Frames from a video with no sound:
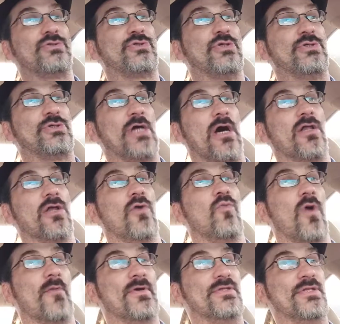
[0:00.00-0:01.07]
to tell a
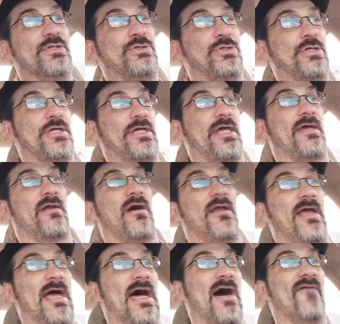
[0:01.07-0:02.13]
woman that she
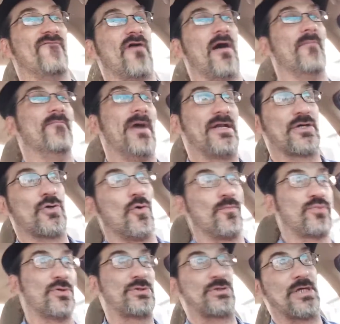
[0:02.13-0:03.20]
cannot have a medical
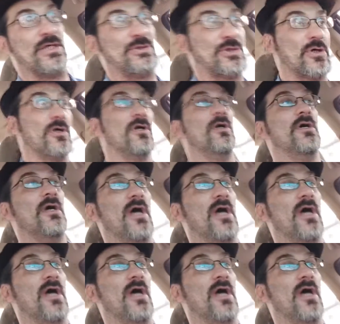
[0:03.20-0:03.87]
procedure